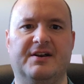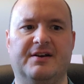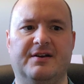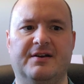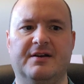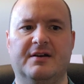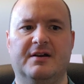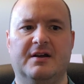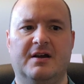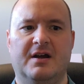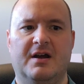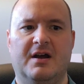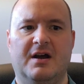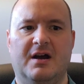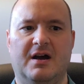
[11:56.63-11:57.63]
in
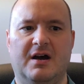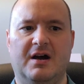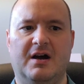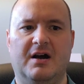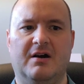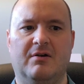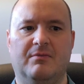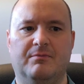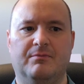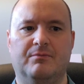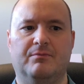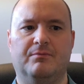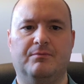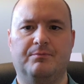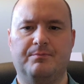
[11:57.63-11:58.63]

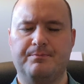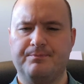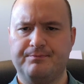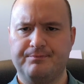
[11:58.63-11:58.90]
um,